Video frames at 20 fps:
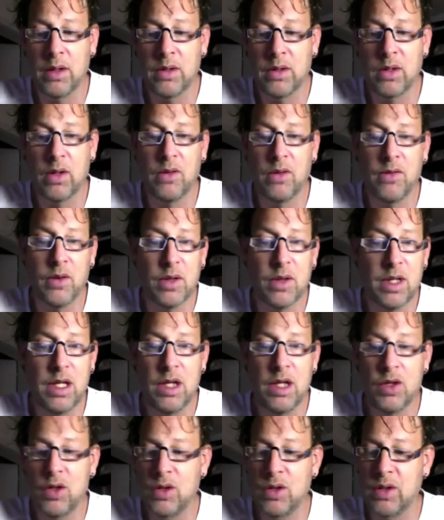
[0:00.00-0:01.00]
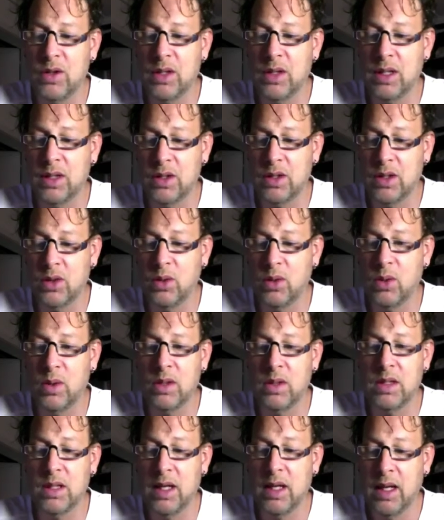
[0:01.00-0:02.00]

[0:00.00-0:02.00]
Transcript: So for teachers and schools,